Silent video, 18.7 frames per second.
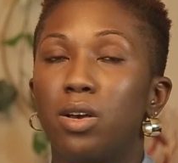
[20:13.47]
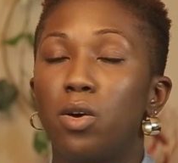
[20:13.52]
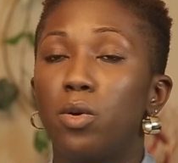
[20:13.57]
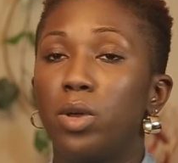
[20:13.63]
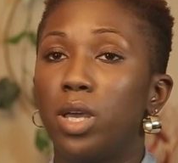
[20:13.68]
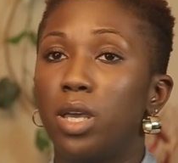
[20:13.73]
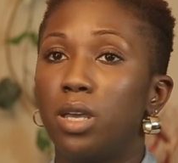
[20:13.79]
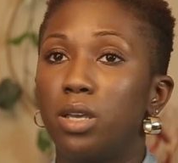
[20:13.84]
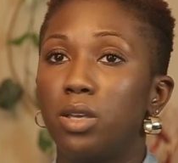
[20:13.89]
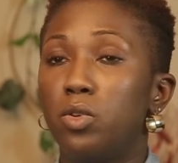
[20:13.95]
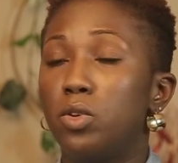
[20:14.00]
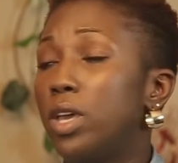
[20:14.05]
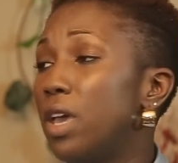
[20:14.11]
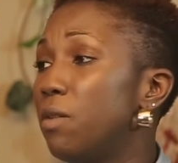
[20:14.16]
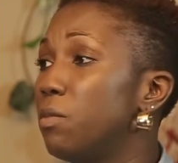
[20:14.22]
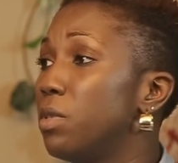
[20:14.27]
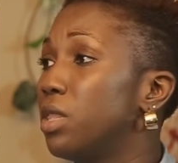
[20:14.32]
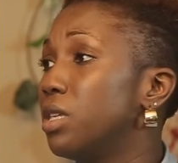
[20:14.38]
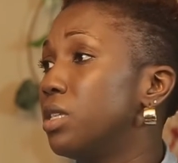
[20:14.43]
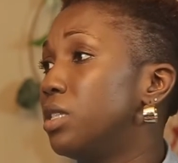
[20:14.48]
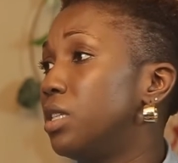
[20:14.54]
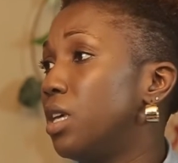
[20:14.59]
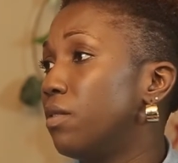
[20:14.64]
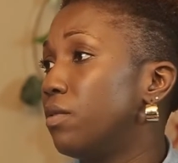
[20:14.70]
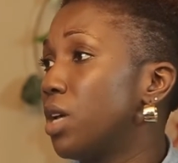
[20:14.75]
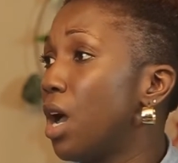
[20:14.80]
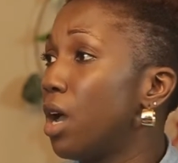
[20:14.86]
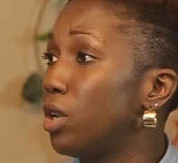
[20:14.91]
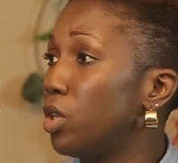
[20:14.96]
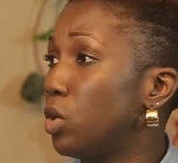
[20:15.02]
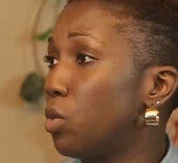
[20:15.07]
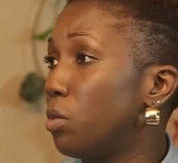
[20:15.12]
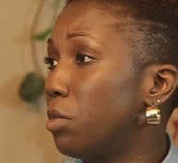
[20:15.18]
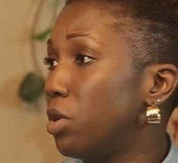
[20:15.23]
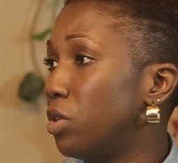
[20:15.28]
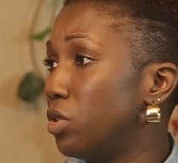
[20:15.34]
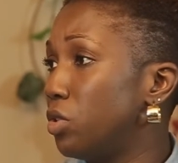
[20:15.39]
okay, you gave me this gift, how do you
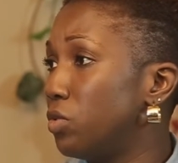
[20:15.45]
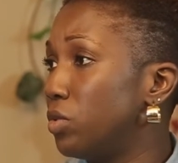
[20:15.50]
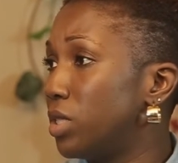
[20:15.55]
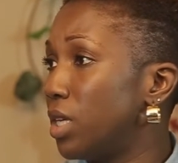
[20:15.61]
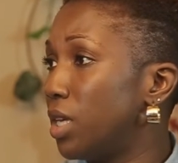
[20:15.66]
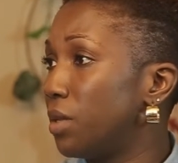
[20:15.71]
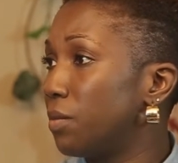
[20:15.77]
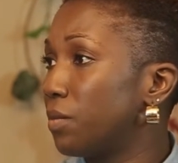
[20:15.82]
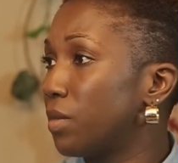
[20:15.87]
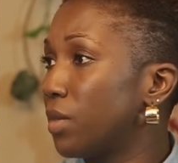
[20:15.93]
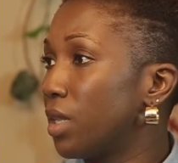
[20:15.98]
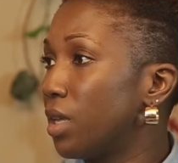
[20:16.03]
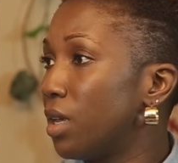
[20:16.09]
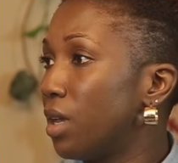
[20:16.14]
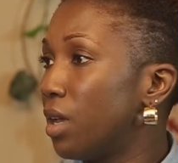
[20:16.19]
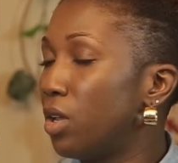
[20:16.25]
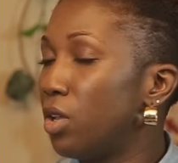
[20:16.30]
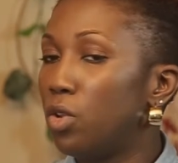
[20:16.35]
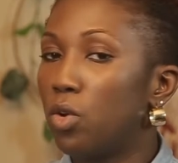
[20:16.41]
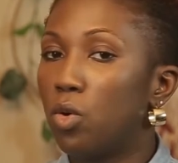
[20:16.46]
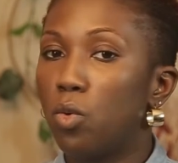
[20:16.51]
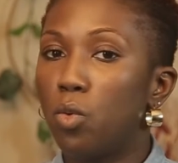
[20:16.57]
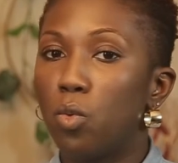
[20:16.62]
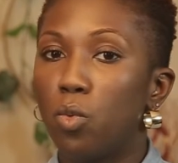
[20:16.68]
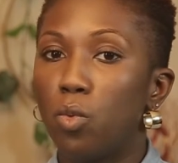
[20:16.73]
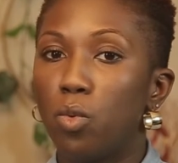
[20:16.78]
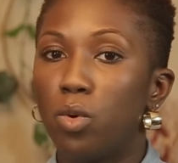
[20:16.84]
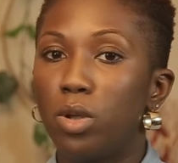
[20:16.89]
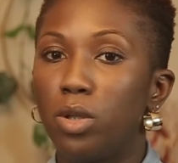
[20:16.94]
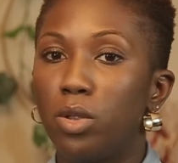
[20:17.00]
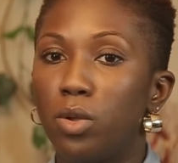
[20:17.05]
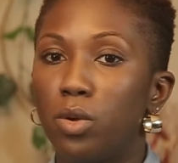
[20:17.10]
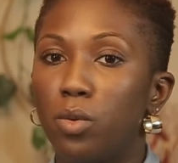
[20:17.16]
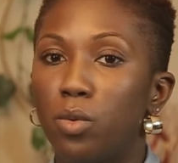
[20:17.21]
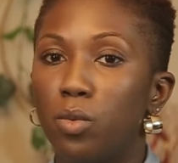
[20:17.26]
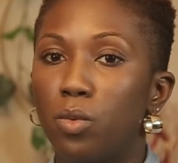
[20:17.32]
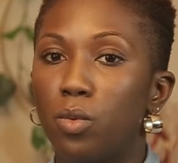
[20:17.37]
want me to use it? Mm. You know, you
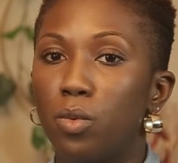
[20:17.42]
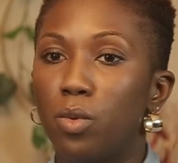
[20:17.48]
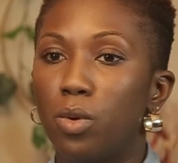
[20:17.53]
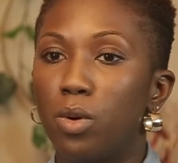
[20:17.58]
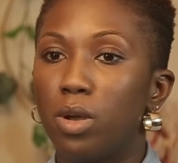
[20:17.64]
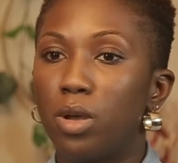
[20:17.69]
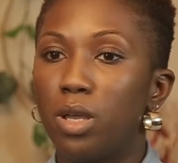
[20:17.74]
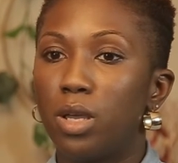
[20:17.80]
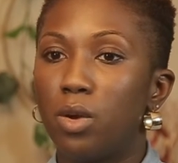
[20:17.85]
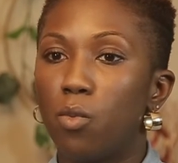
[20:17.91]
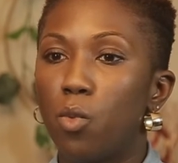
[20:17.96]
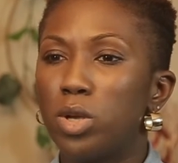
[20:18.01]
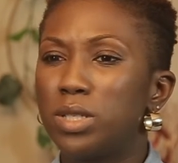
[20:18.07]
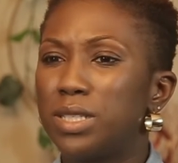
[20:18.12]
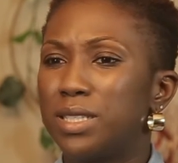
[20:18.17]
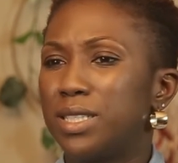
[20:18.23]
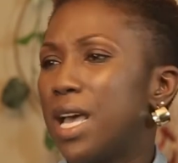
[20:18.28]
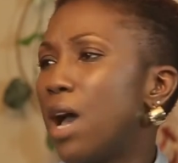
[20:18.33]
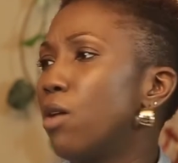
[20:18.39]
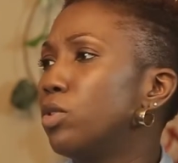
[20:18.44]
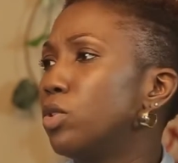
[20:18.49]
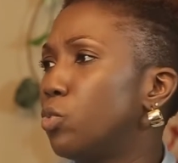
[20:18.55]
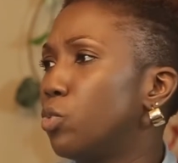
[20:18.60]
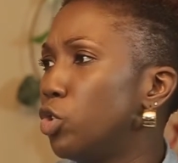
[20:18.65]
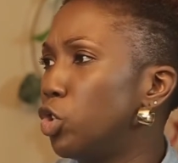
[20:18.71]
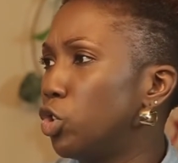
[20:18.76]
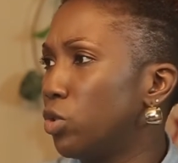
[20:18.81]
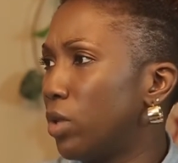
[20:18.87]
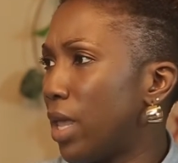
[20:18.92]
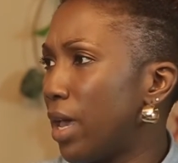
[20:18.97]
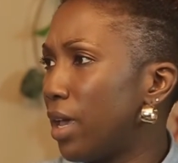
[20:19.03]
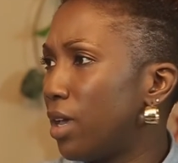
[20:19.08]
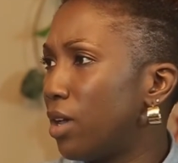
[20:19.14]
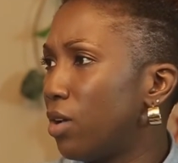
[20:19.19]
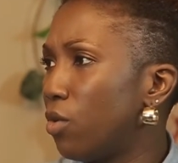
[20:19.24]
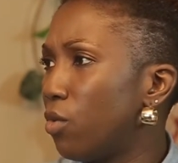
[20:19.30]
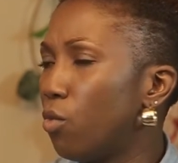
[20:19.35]
know, what sound would you
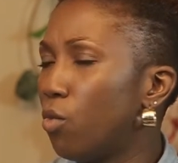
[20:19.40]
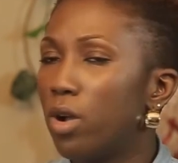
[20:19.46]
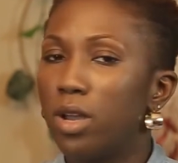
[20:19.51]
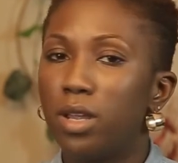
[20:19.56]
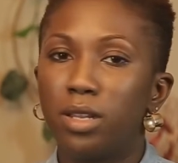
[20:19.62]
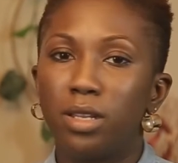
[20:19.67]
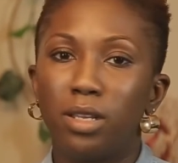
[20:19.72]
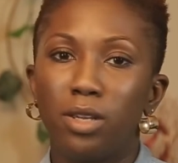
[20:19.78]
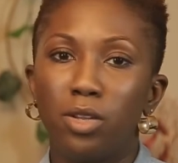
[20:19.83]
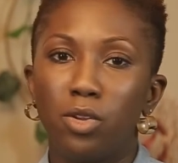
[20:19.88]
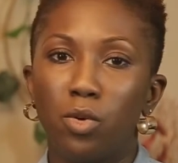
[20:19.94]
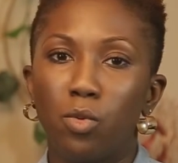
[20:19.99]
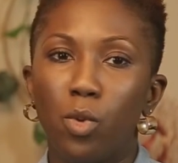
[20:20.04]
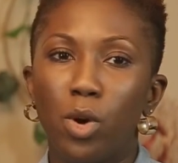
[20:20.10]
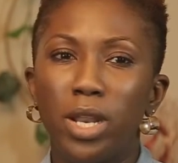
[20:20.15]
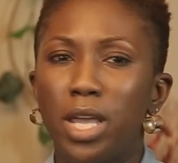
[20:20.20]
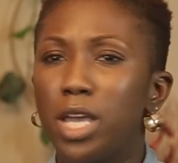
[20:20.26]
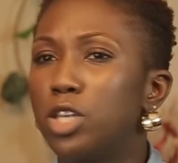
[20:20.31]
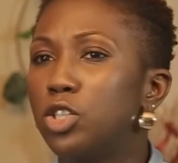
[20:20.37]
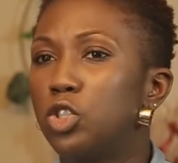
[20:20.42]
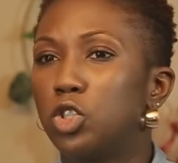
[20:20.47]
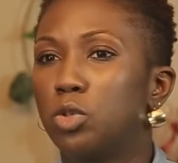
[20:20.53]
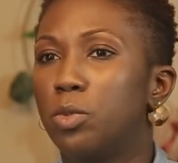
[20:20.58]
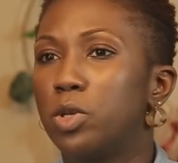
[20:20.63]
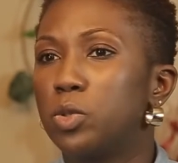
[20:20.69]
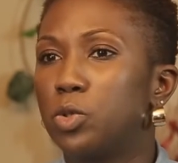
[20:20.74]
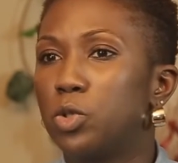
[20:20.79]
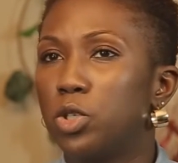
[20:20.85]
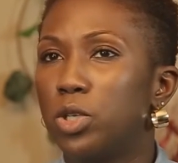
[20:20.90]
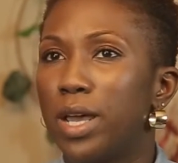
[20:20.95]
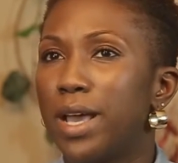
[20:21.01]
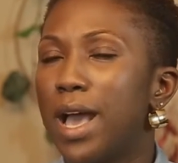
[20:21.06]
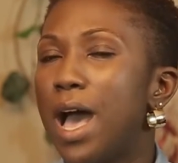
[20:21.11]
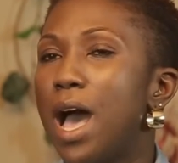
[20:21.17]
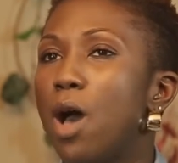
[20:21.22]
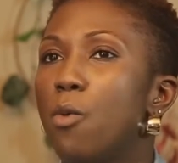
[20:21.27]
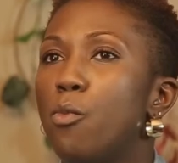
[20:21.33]
like what you know what instrument would you like
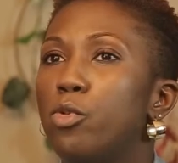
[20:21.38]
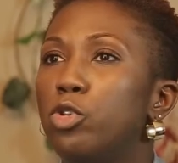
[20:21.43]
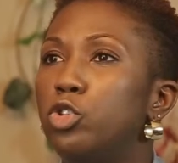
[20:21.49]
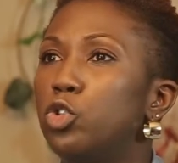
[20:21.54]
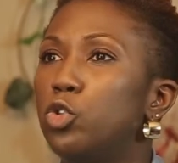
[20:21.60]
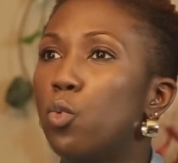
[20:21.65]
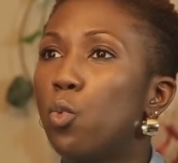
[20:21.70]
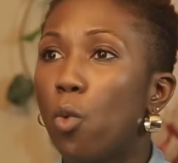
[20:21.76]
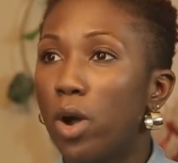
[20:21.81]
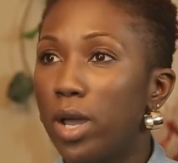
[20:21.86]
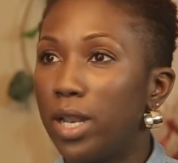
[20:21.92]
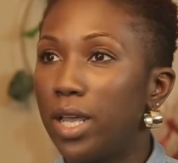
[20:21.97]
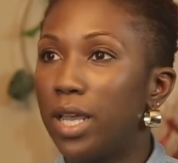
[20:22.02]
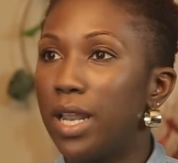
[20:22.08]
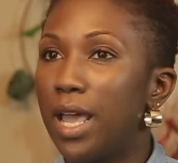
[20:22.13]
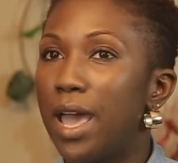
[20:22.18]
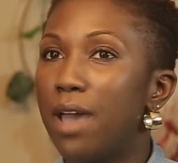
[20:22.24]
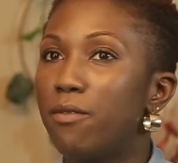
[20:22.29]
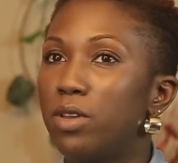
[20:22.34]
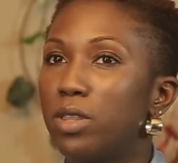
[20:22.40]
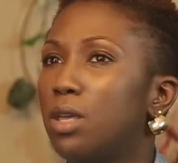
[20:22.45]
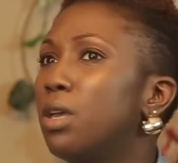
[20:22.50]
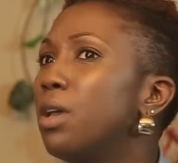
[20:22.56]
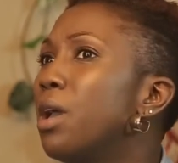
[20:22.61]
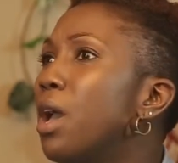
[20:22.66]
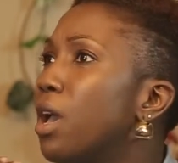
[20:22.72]
how would you want it everything